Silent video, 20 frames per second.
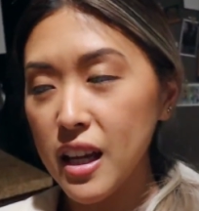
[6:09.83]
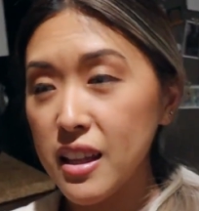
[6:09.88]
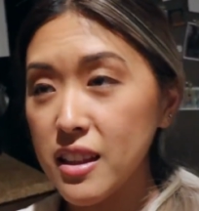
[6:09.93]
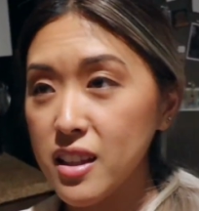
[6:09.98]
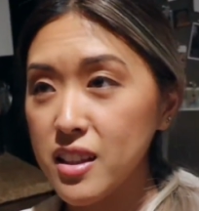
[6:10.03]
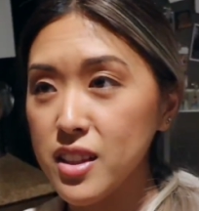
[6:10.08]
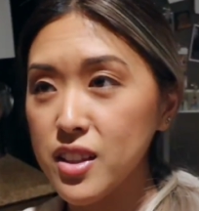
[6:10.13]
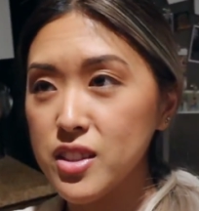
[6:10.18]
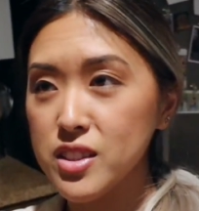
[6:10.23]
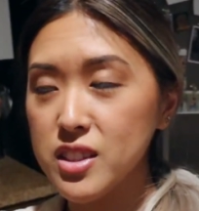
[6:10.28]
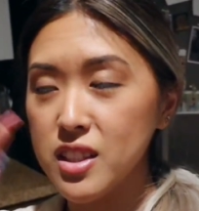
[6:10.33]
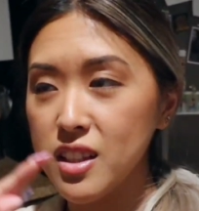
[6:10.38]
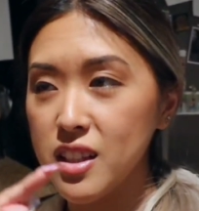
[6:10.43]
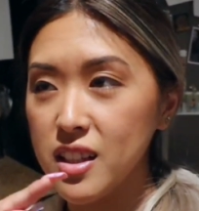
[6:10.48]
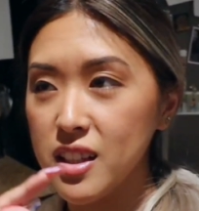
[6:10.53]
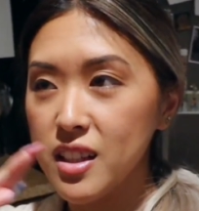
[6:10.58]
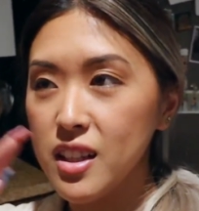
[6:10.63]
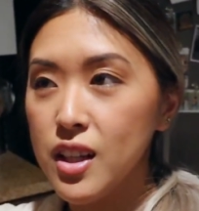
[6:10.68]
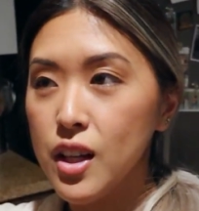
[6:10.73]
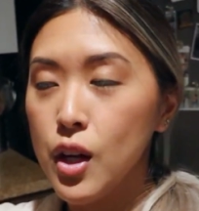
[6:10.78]
And then there's
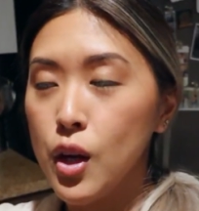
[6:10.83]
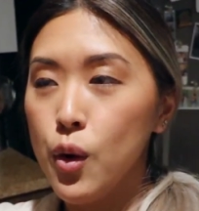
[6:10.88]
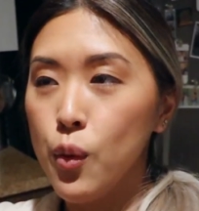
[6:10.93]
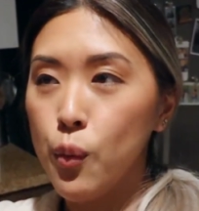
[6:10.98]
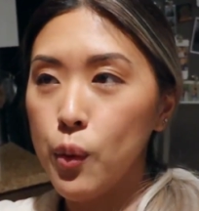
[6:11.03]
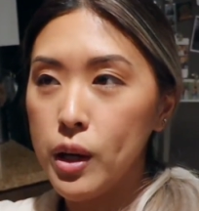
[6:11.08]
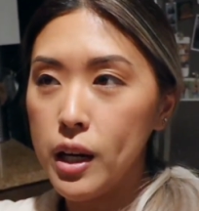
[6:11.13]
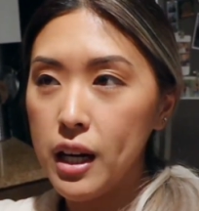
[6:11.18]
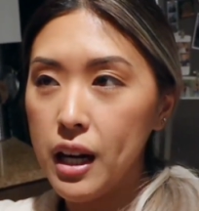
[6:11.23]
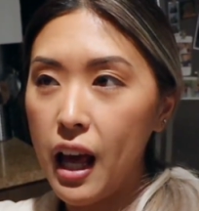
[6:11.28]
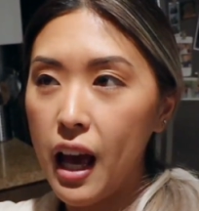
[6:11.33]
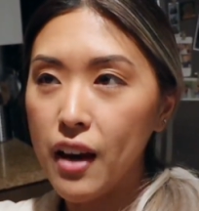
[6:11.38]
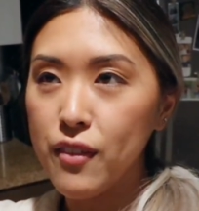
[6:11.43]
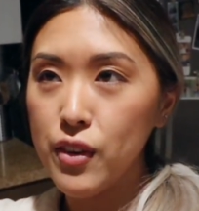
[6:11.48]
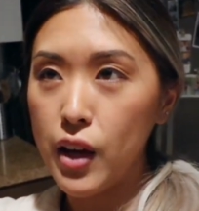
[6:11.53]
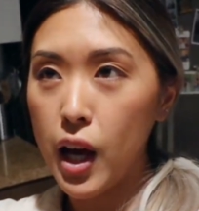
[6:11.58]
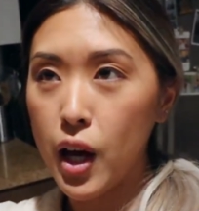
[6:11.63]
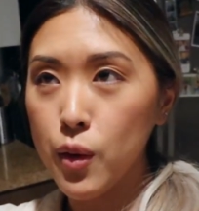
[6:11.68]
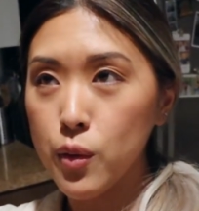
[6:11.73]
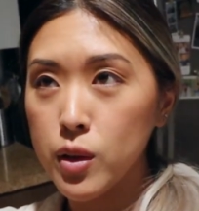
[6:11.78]
a 1.5
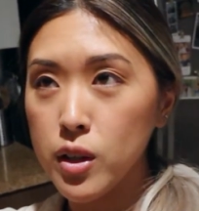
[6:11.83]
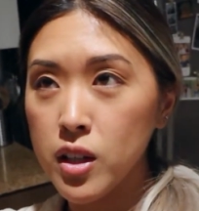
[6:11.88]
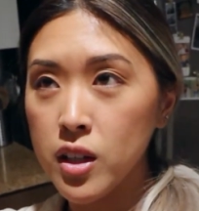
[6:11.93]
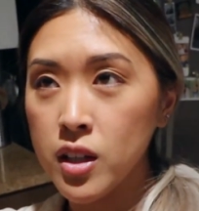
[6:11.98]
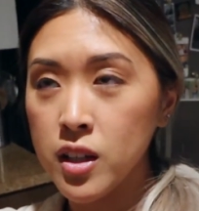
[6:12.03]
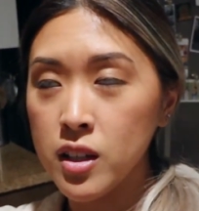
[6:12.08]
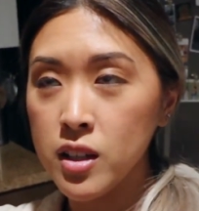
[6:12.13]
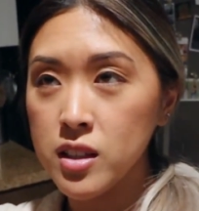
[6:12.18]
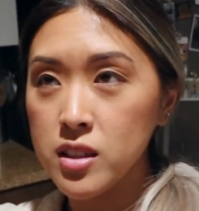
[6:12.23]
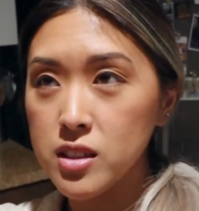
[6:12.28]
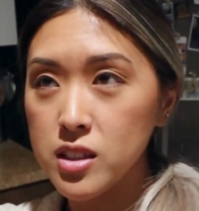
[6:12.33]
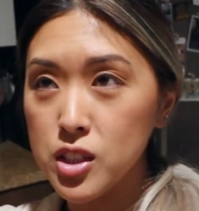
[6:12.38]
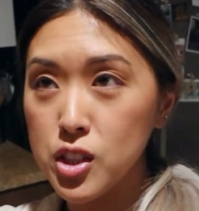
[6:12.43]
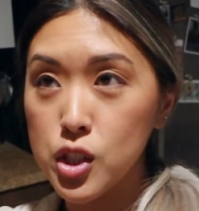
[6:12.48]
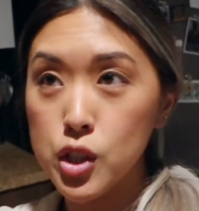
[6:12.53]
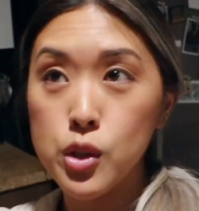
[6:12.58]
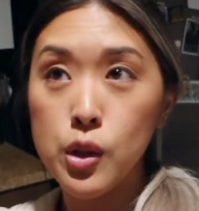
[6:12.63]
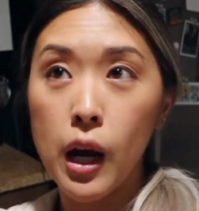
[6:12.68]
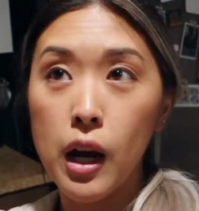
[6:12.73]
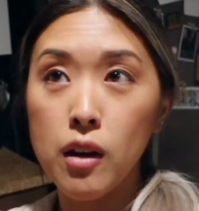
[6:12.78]
hour to
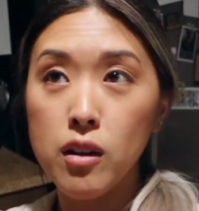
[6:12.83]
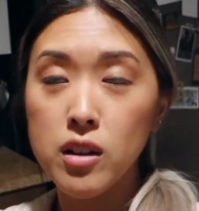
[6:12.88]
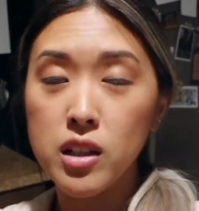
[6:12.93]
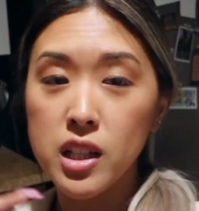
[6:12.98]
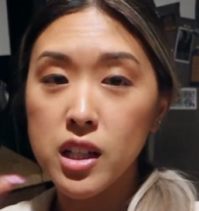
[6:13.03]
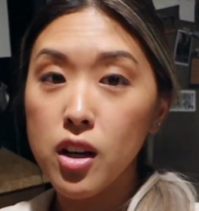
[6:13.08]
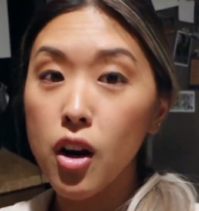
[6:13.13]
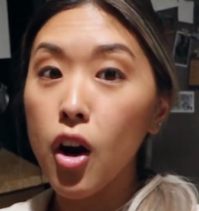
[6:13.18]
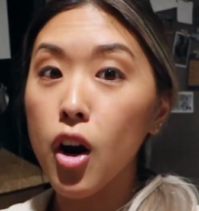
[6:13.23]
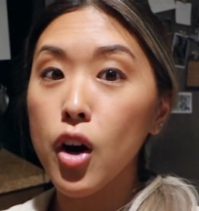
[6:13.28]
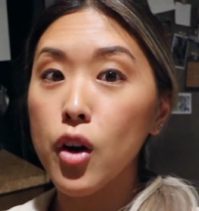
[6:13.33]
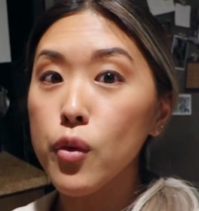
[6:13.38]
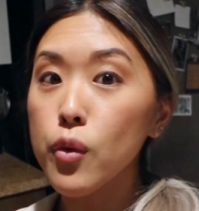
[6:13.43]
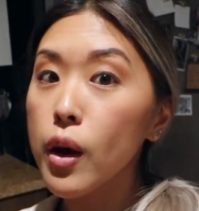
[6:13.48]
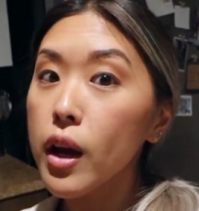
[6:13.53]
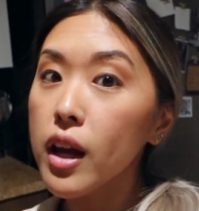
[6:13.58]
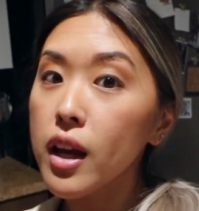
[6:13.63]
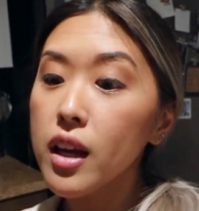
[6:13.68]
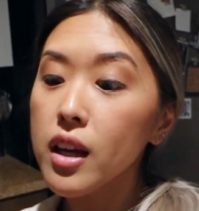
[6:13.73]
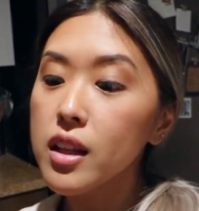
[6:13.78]
2 hour car
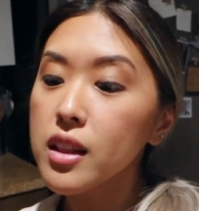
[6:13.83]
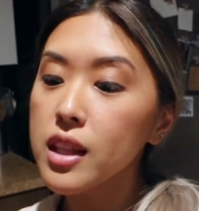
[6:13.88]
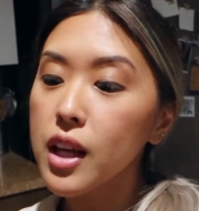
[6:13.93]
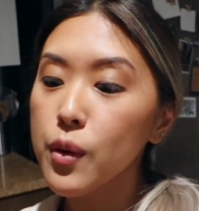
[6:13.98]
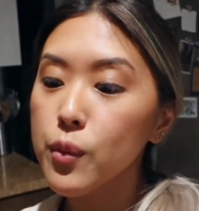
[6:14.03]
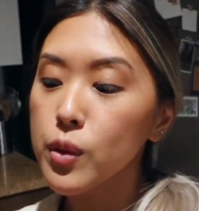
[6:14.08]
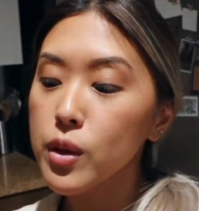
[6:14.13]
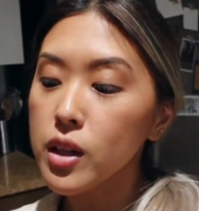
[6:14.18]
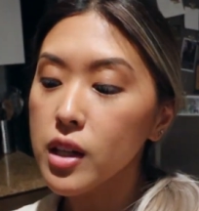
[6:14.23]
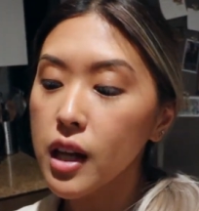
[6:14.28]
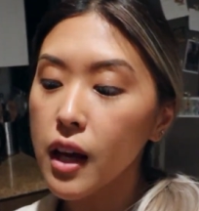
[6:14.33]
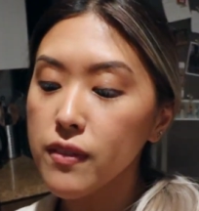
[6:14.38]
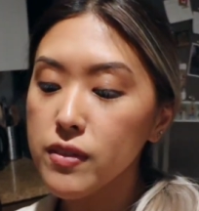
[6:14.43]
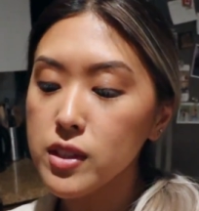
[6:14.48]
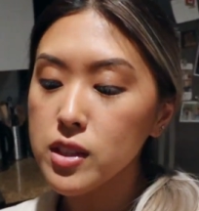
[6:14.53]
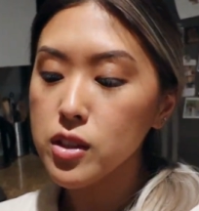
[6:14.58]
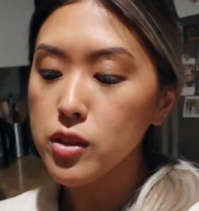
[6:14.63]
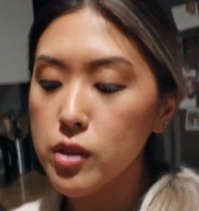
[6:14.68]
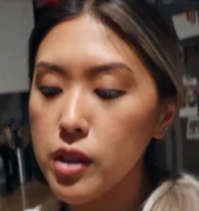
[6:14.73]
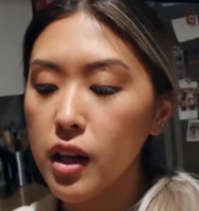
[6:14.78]
ride that we're gonna have
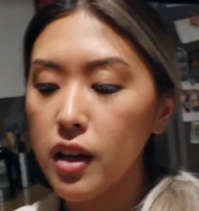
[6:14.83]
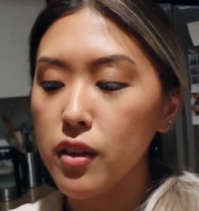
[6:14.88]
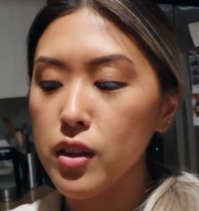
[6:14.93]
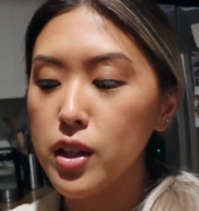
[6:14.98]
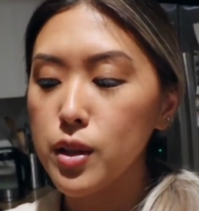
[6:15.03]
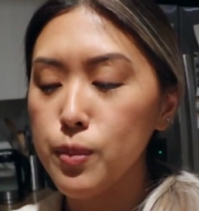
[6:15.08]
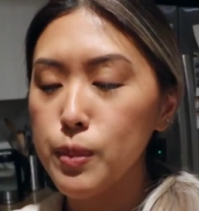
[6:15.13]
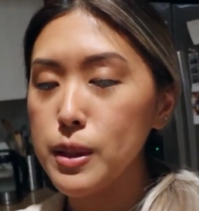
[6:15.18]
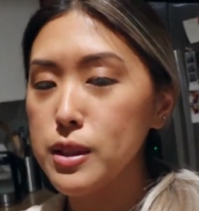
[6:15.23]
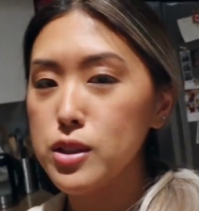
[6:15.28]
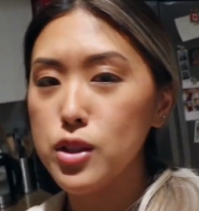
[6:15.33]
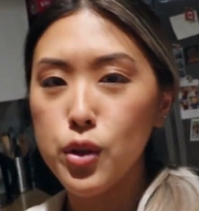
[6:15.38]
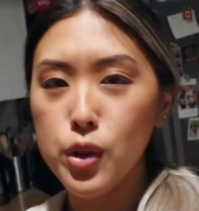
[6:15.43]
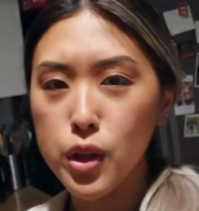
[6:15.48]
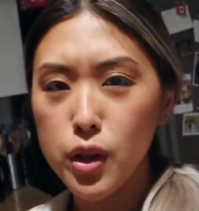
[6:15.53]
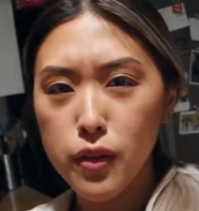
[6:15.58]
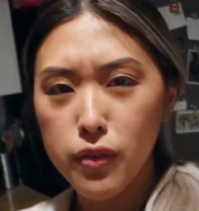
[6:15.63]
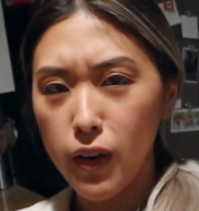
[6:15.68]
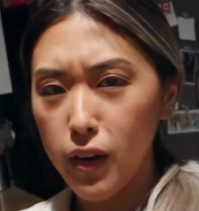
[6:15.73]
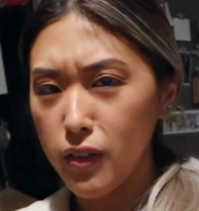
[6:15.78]
to do, and it'd be so
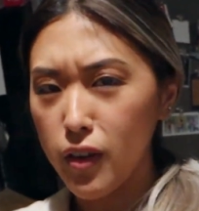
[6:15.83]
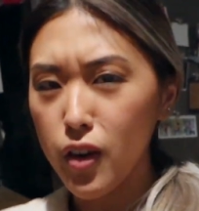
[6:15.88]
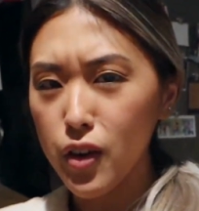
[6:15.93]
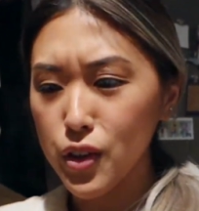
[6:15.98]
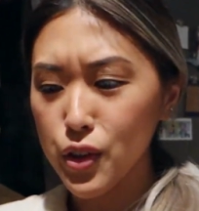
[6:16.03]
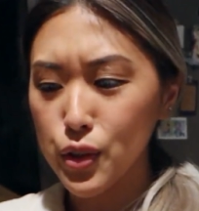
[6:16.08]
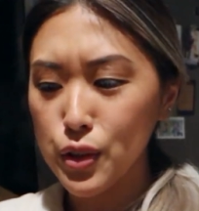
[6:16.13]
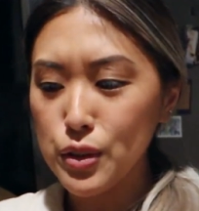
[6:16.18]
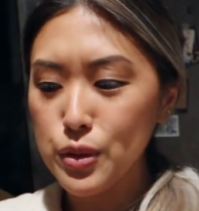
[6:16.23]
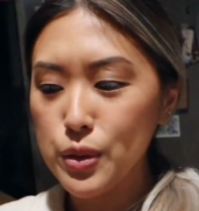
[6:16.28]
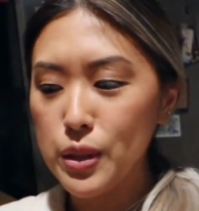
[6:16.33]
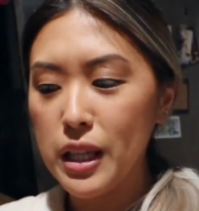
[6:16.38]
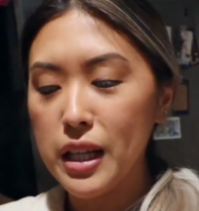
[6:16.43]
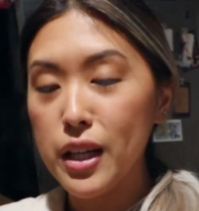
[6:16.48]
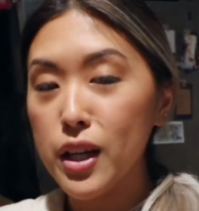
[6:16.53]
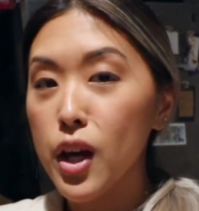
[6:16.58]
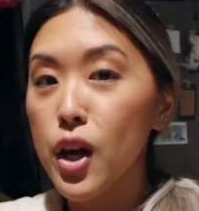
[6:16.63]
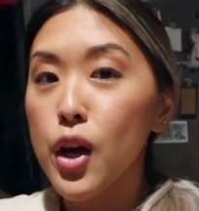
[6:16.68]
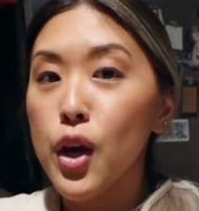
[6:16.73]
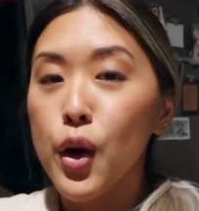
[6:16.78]
cute if all the girls were, like,